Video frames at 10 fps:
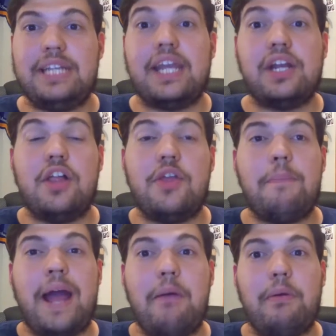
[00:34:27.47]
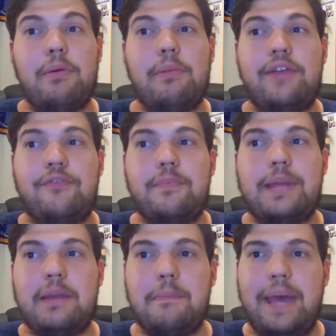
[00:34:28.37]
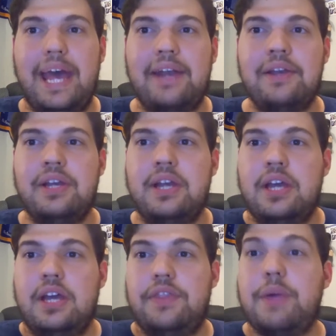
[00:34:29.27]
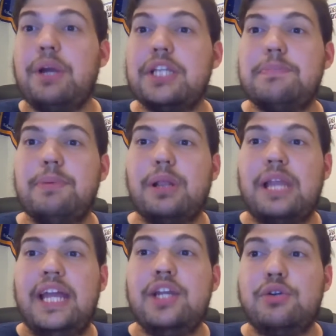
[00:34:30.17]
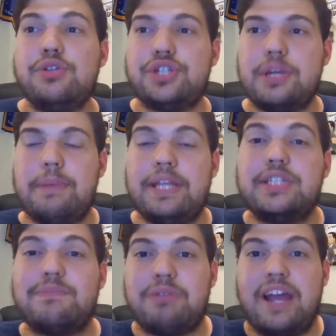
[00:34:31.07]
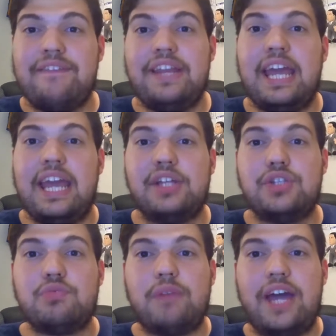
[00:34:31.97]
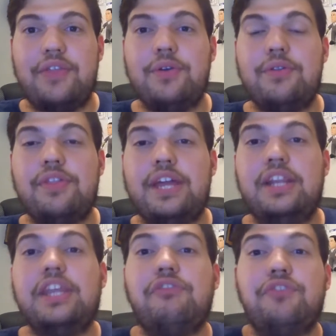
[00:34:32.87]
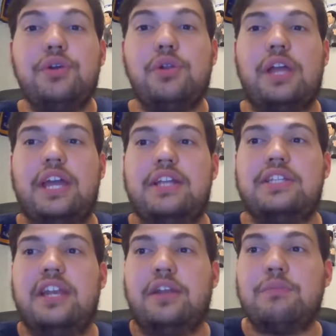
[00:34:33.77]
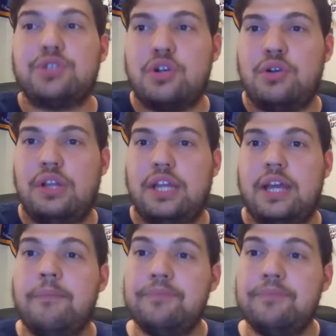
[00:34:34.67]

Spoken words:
taking all their power away for being bad, they wanted to put land ownership into private hands rather than the feudal hands that it was currently in.